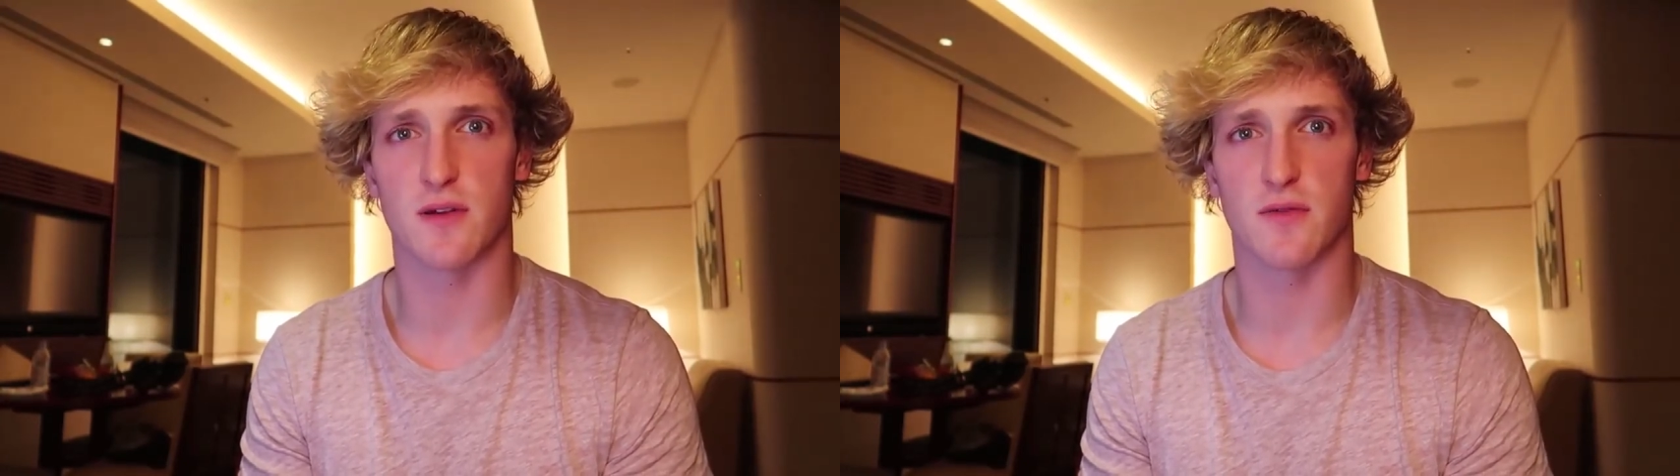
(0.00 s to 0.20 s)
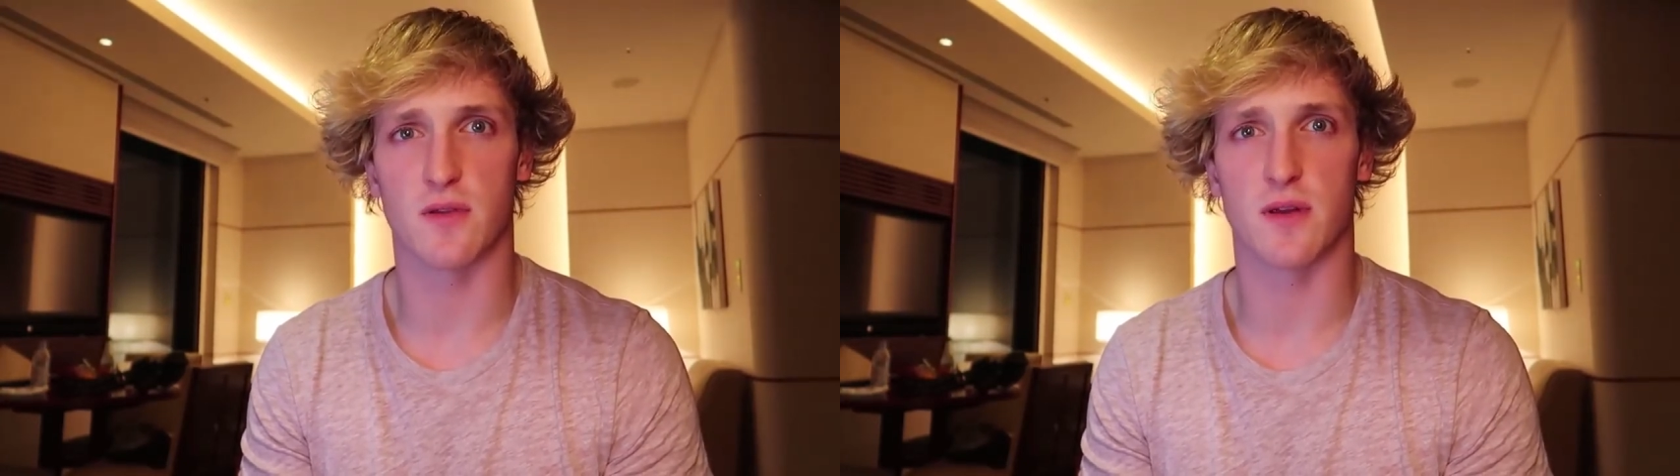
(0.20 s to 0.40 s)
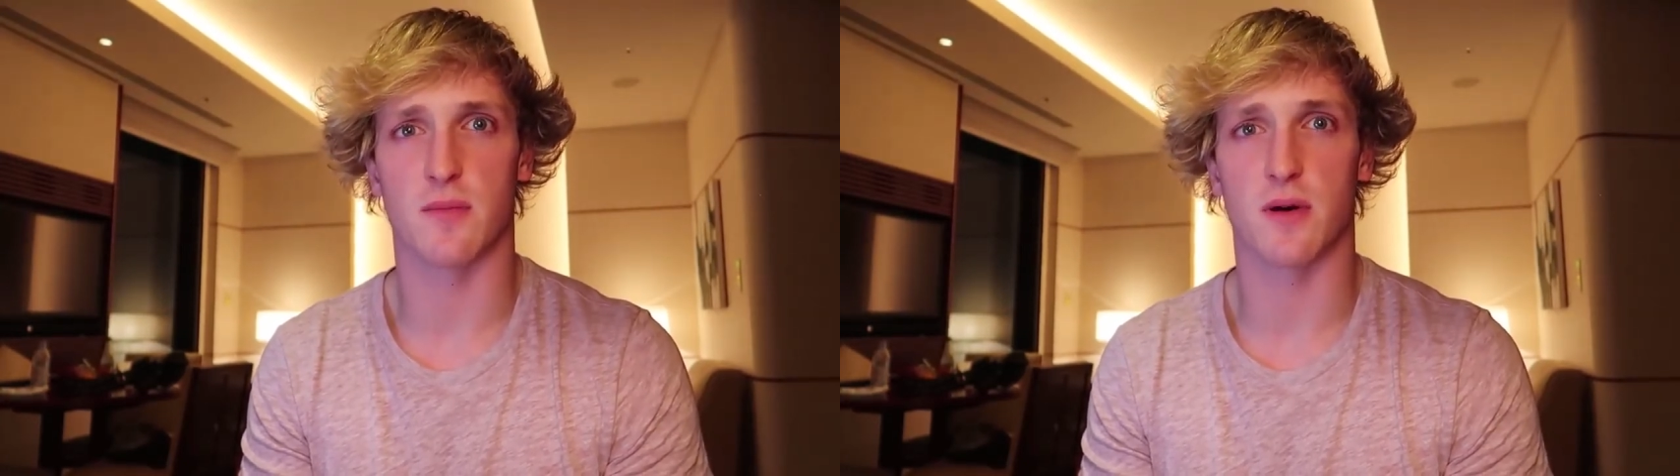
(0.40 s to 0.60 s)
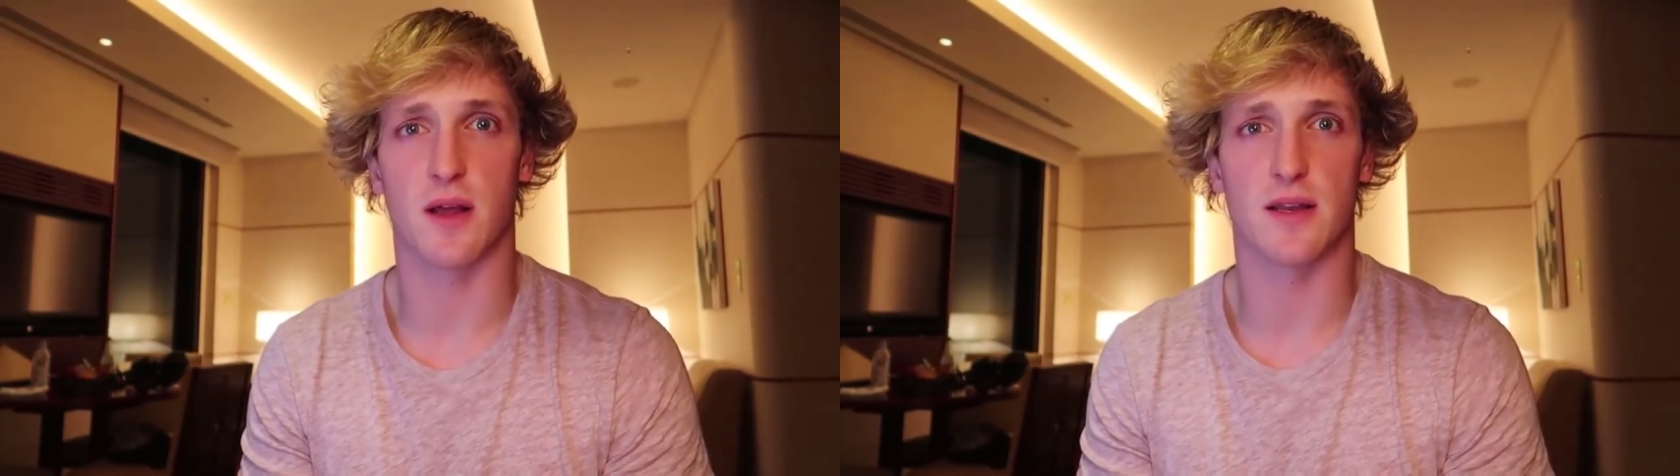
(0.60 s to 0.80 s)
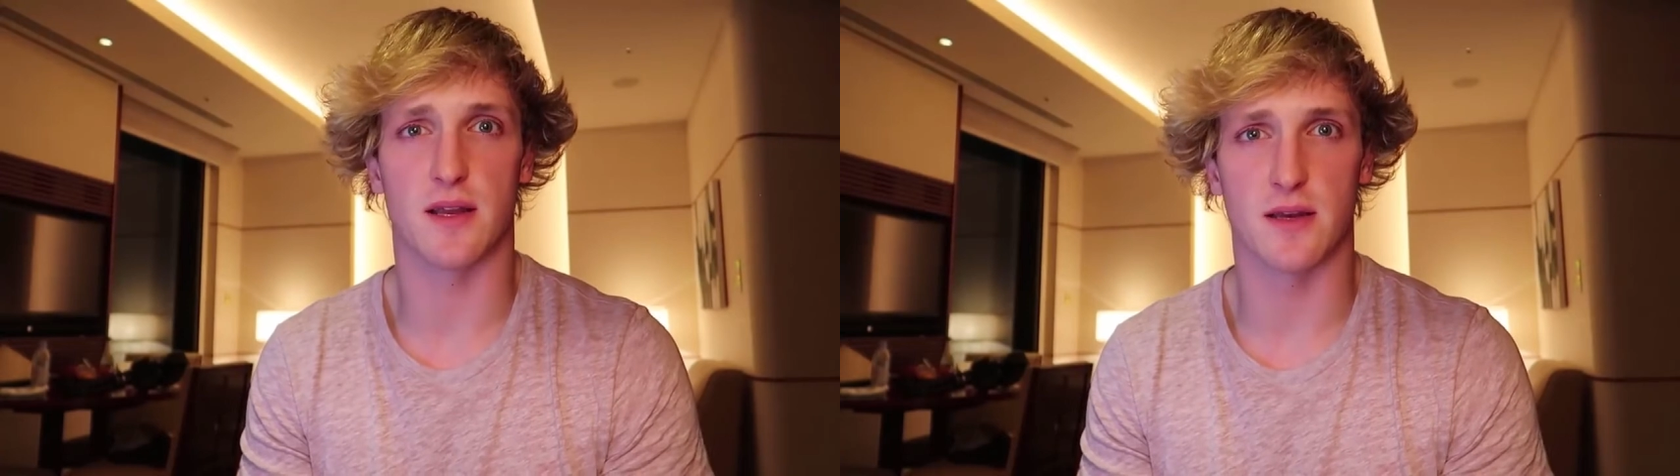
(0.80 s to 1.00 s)
differently,
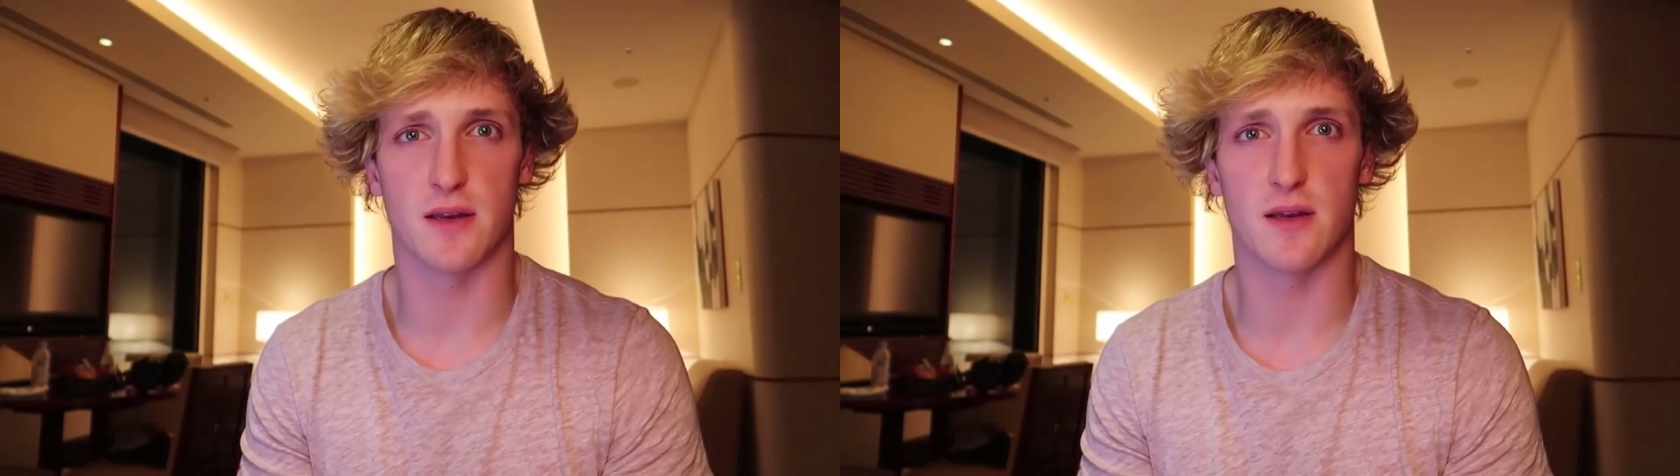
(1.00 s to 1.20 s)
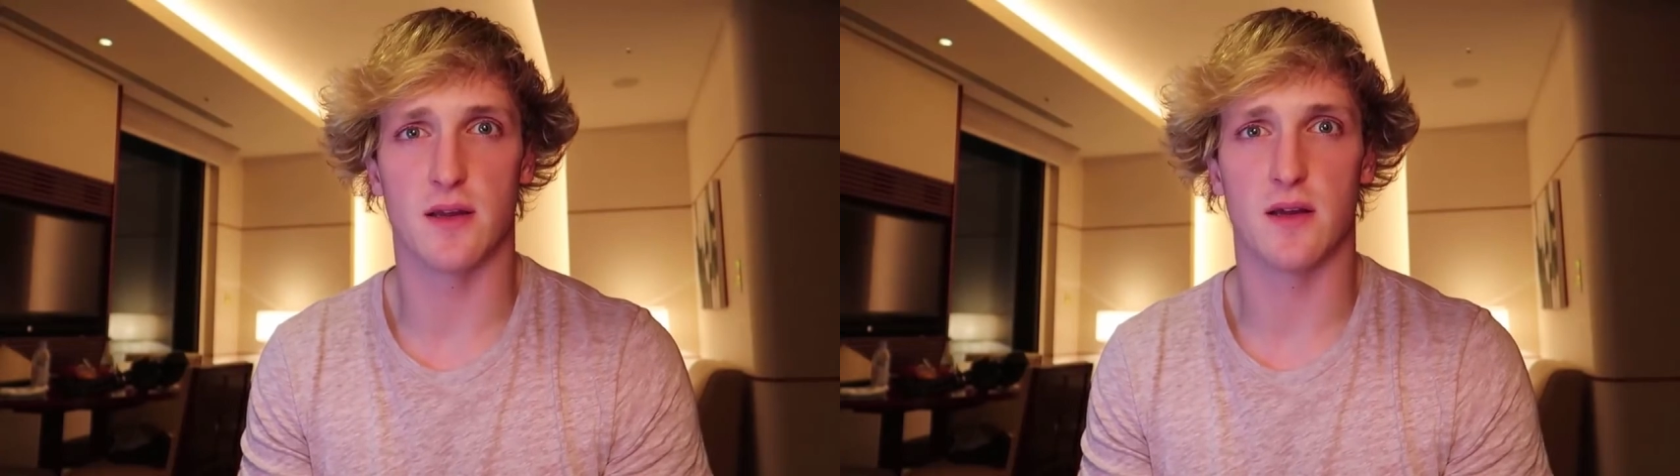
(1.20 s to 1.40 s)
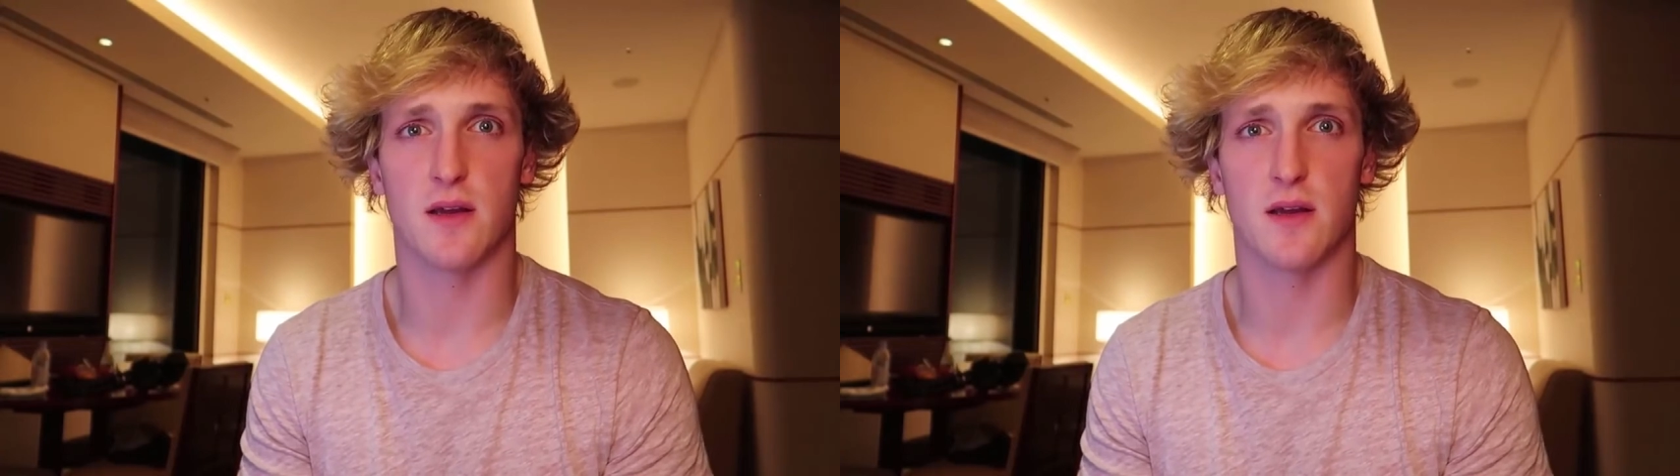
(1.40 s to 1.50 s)
but I didn't.